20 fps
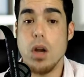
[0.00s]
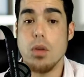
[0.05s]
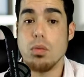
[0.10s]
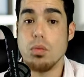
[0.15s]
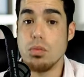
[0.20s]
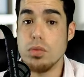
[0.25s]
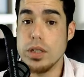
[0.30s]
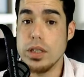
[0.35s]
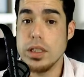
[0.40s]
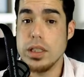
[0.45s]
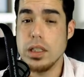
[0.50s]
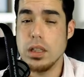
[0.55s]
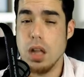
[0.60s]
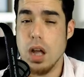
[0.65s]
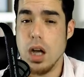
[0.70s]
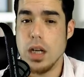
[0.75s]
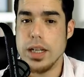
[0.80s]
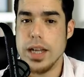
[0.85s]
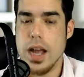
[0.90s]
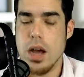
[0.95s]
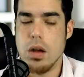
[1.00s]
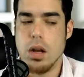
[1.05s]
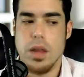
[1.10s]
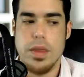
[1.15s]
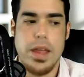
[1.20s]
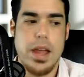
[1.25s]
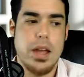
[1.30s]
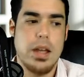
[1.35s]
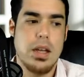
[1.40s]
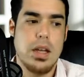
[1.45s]
to really lock down on
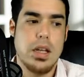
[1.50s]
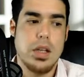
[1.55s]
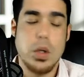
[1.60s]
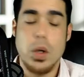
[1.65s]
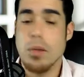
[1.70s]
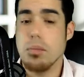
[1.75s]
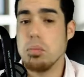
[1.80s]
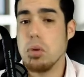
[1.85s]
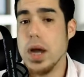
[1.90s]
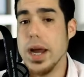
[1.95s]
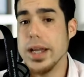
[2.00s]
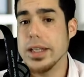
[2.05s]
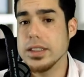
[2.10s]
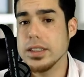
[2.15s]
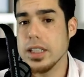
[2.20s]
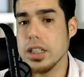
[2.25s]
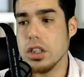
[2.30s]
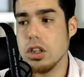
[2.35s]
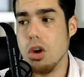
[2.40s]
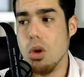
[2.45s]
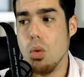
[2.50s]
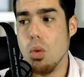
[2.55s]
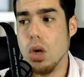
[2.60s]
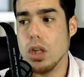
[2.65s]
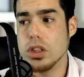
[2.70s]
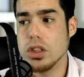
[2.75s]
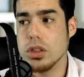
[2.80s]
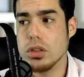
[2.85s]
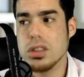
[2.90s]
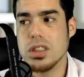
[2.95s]
that. You have brands that don't
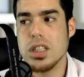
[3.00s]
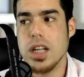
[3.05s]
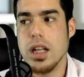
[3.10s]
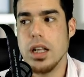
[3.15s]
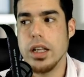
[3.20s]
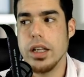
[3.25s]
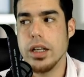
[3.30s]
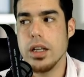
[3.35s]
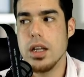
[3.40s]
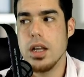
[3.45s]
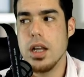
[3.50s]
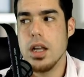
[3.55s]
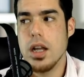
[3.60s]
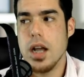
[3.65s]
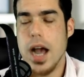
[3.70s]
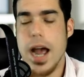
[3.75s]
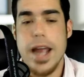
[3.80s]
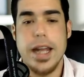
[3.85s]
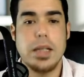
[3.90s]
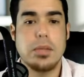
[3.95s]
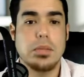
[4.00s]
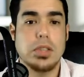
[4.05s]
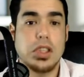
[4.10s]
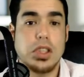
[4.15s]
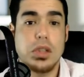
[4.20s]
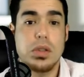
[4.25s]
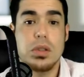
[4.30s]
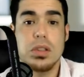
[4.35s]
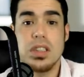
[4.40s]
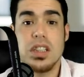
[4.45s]
want you selling items
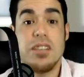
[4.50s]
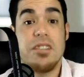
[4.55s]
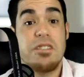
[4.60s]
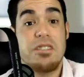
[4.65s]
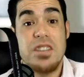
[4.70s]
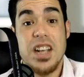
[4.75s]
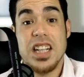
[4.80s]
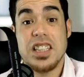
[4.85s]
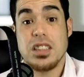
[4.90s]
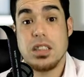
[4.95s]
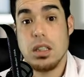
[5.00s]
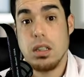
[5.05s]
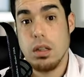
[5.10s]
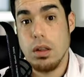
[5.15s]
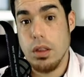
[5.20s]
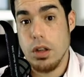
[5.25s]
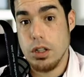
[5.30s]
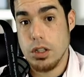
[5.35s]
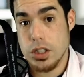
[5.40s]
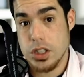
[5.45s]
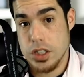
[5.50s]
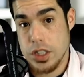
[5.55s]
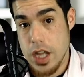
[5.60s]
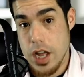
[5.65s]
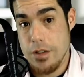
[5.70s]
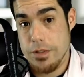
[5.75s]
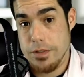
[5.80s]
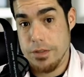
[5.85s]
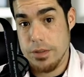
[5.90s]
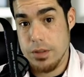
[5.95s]
used to fix their
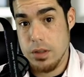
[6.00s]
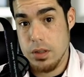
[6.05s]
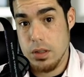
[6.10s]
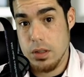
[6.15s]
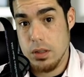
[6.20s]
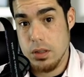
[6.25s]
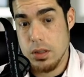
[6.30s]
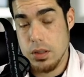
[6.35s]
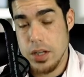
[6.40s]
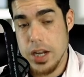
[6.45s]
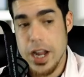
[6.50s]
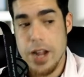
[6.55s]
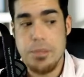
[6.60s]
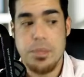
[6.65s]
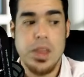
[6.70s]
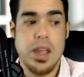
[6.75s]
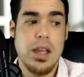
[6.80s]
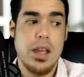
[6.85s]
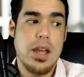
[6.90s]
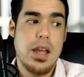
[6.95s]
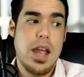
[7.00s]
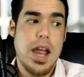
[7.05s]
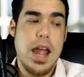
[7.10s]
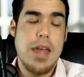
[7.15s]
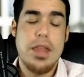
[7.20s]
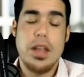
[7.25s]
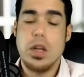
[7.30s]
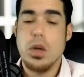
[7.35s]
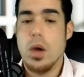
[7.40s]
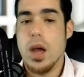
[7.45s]
stuff. Okay?
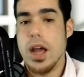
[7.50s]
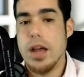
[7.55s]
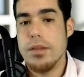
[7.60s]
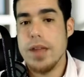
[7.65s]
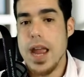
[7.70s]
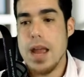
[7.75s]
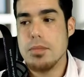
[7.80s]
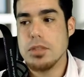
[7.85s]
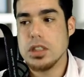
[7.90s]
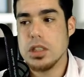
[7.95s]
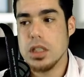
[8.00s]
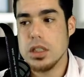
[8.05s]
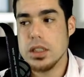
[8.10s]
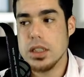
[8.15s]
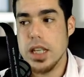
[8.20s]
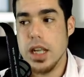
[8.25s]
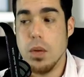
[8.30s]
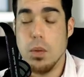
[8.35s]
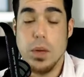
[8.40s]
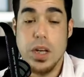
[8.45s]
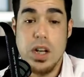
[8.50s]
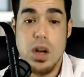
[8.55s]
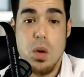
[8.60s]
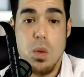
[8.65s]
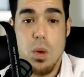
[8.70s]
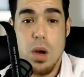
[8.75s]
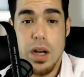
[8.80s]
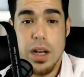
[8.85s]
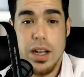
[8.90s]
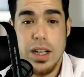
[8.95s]
And then you have Amazon saying, we don't
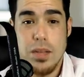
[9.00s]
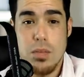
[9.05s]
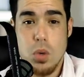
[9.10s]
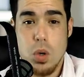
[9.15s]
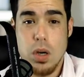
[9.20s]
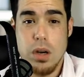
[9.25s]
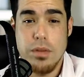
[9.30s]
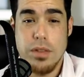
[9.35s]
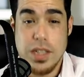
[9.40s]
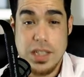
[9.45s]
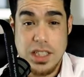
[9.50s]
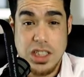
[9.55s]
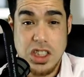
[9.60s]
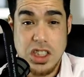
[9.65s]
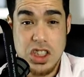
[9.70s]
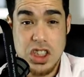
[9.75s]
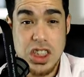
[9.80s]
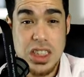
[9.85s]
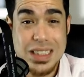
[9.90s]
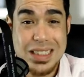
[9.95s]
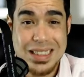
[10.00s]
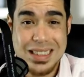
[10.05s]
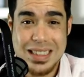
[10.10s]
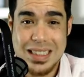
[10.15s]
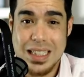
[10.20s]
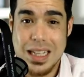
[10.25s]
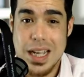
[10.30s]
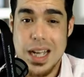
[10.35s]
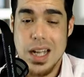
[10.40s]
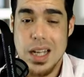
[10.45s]
want any more of this
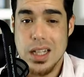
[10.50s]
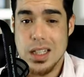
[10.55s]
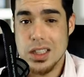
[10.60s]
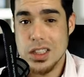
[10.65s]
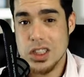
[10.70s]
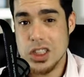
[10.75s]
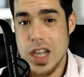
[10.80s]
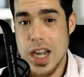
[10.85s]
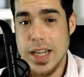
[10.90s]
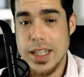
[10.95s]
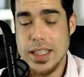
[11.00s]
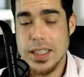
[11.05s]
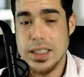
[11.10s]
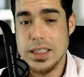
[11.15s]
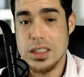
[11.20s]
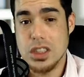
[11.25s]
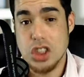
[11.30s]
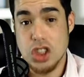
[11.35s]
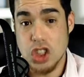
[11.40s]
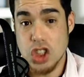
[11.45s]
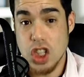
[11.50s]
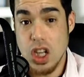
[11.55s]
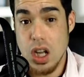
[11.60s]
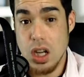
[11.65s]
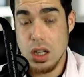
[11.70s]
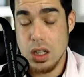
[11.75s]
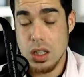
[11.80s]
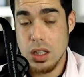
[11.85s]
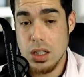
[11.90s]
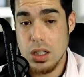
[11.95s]
chintzy Chinese junk